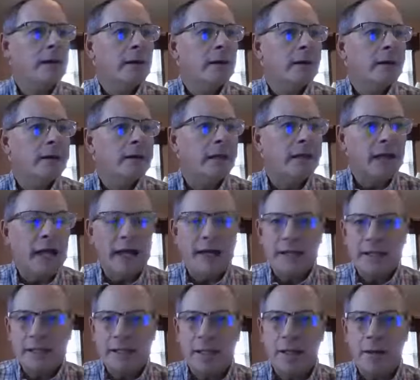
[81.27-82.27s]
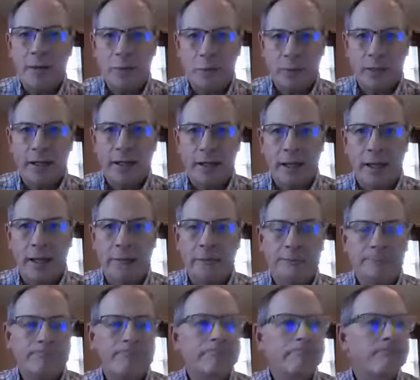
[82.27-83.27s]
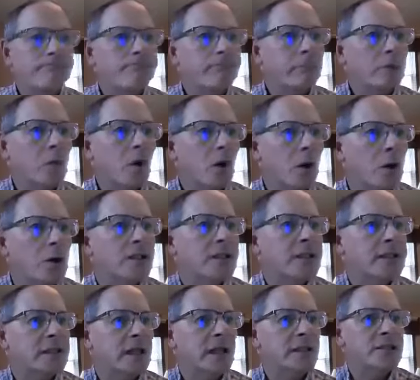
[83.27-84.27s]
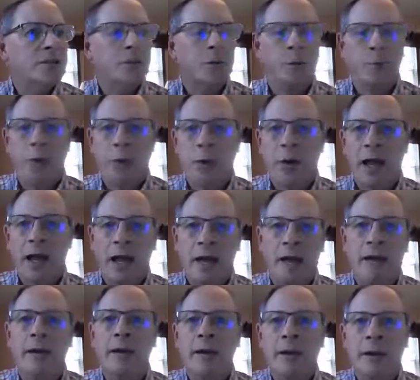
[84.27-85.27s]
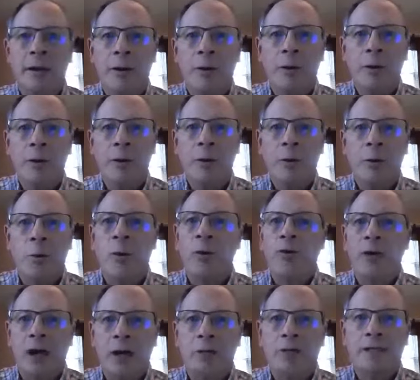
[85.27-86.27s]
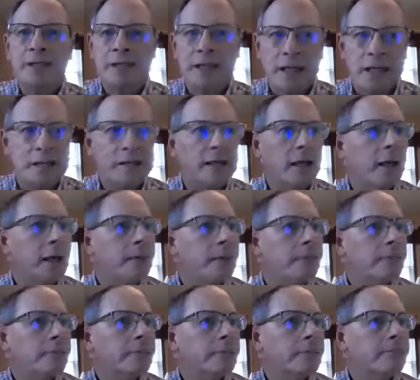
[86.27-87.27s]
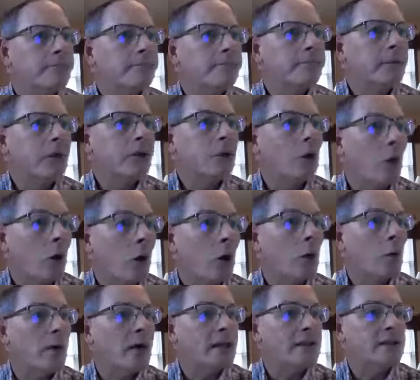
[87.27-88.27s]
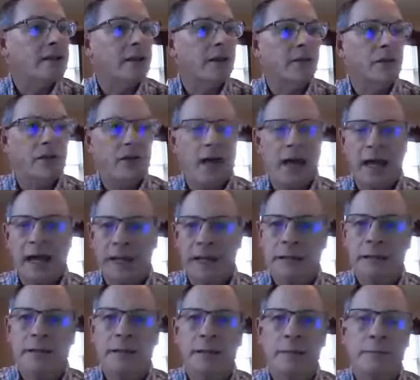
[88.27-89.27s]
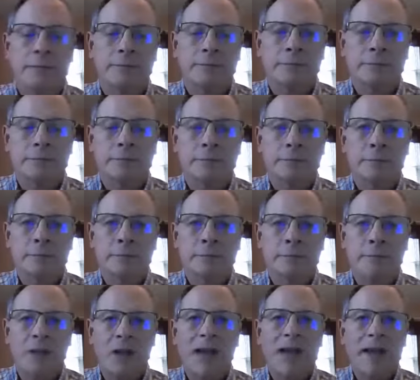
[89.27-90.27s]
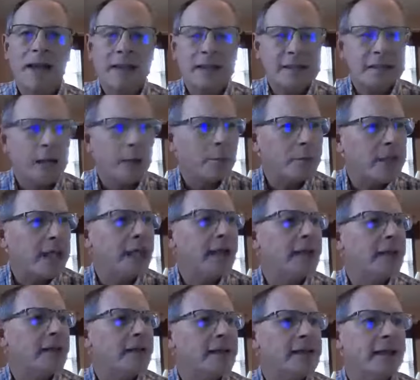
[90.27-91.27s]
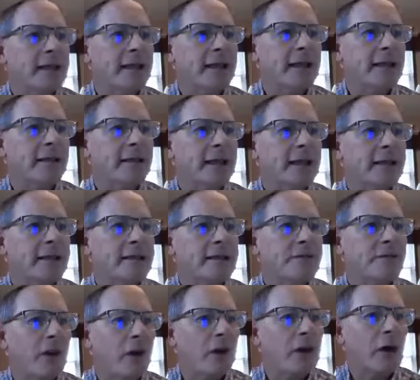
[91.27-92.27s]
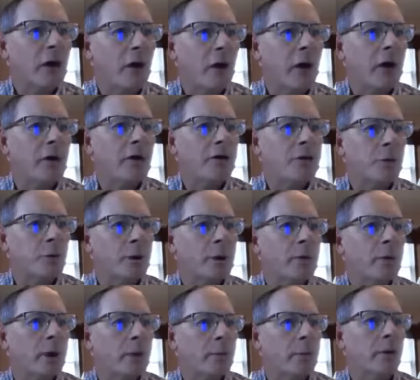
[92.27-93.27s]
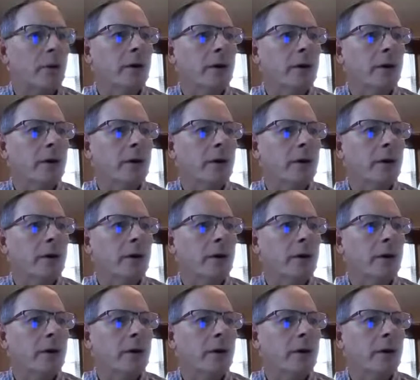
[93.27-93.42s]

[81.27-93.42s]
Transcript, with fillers: Today's reading urges us to pray without ceasing and to always give thanks. Some days it is very hard to remember